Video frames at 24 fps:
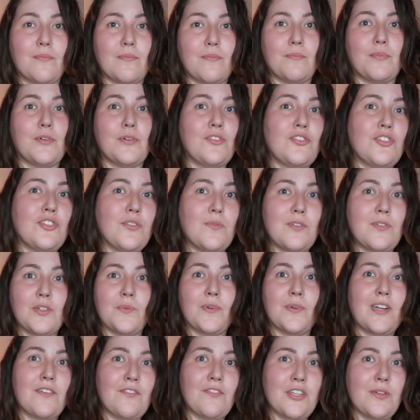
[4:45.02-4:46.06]
push you into
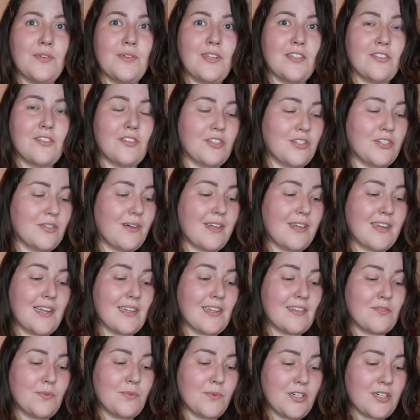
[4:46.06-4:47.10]
whatever you need to do, and at
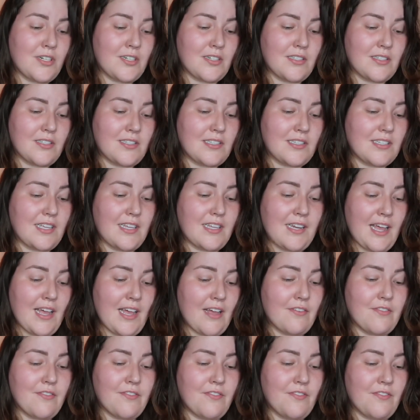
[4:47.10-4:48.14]
its worst can
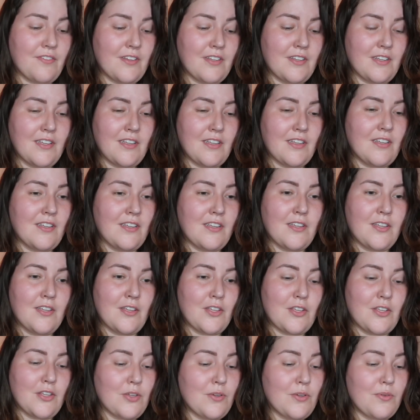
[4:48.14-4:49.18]
have
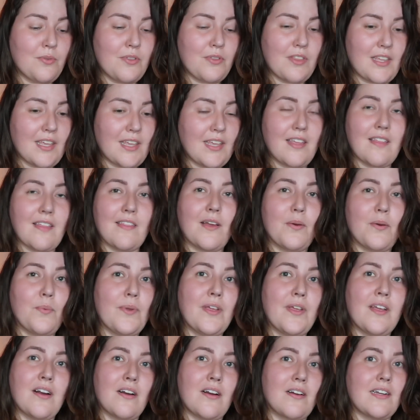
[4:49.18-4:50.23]
you thinking that
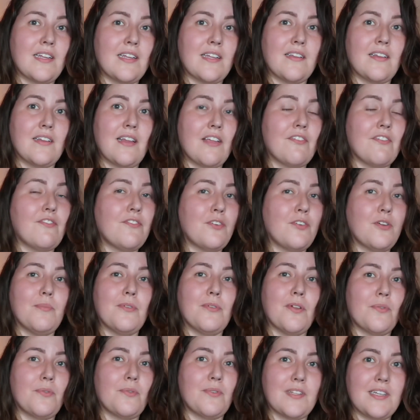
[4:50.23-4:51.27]
we are in a
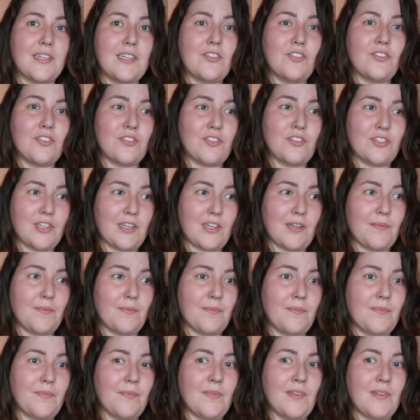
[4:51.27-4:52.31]
full-blown relationship
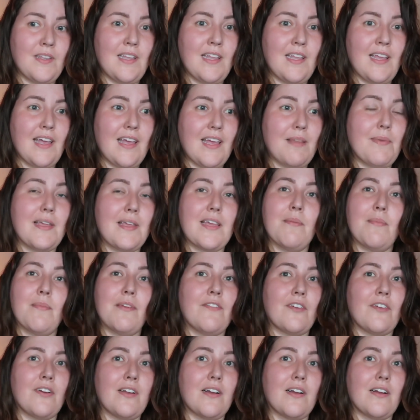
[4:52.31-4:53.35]
and making me
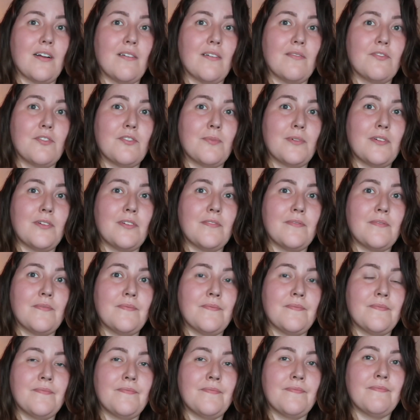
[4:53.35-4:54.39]
very uncomfortable.
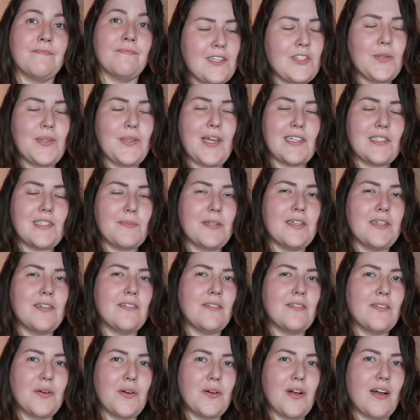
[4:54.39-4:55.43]
So that's
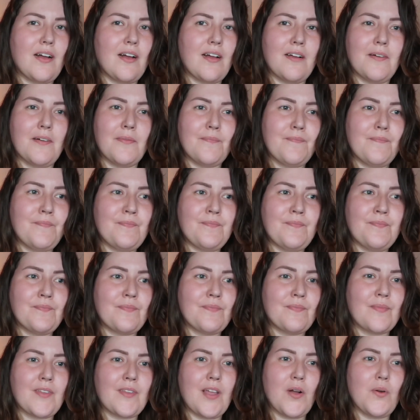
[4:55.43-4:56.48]
been
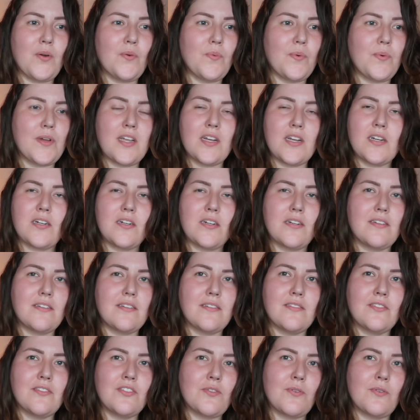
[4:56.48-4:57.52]
a weird
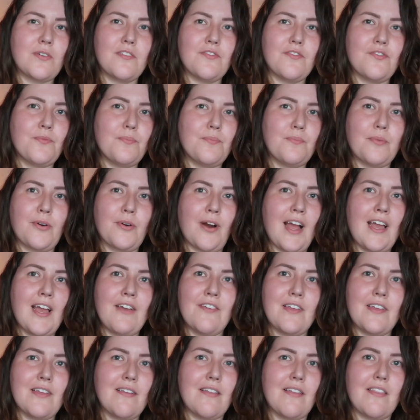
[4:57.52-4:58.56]
sort of
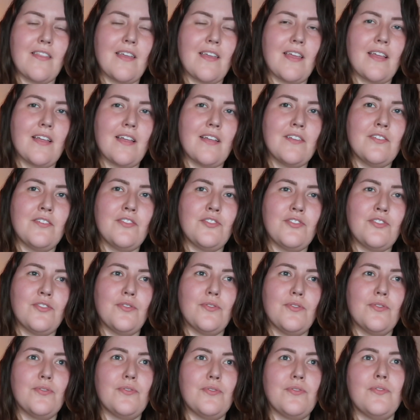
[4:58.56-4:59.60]
private thing
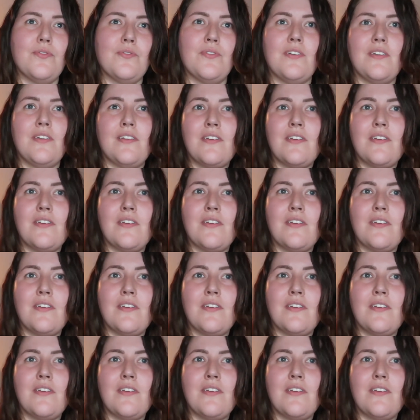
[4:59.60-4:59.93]
to